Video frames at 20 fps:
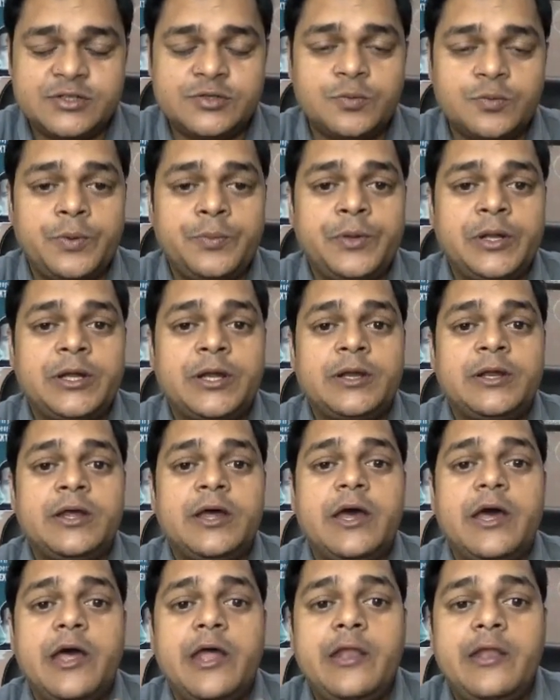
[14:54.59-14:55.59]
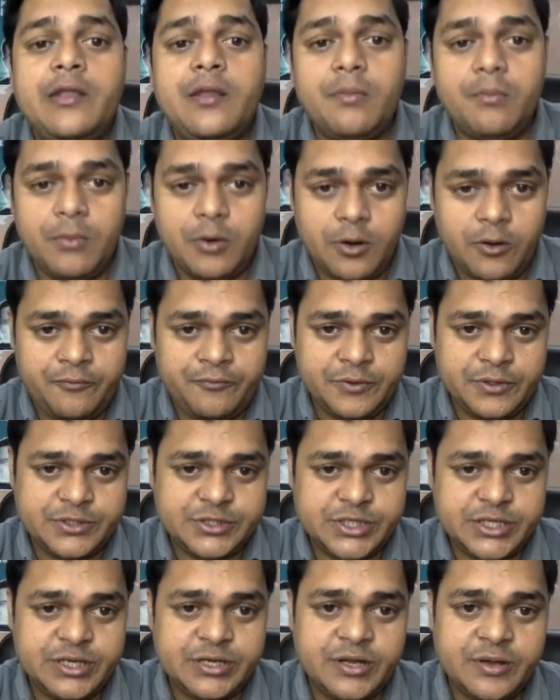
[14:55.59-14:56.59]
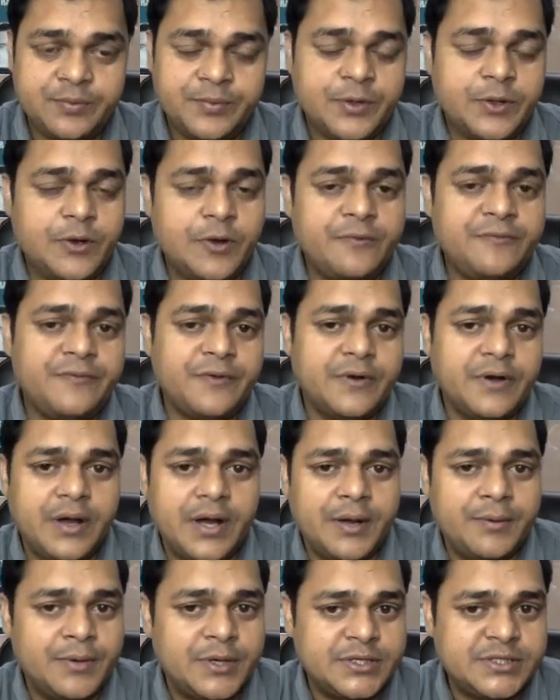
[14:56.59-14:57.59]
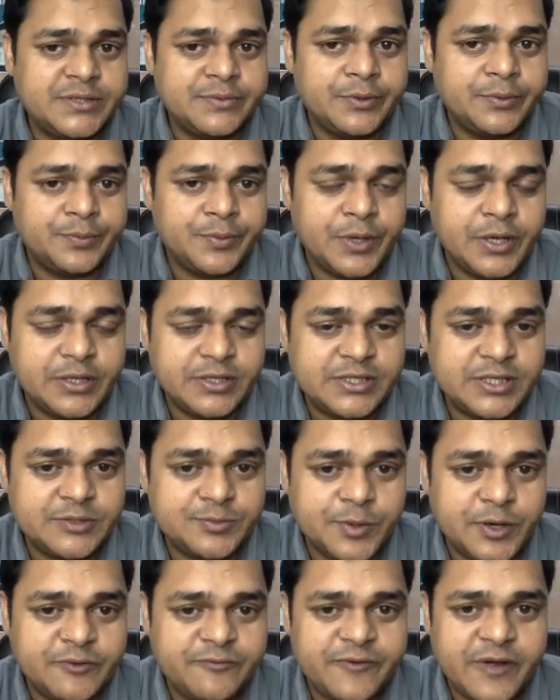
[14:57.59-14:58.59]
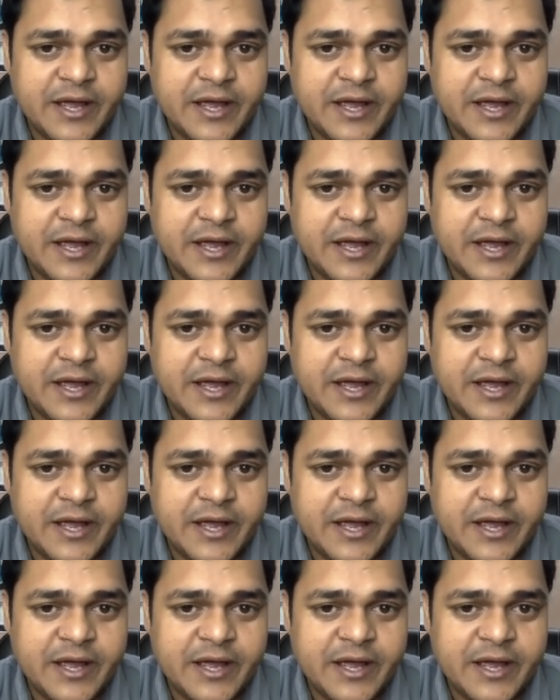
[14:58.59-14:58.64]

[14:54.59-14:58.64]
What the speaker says: so we will get an n number of features in compare of our 6.5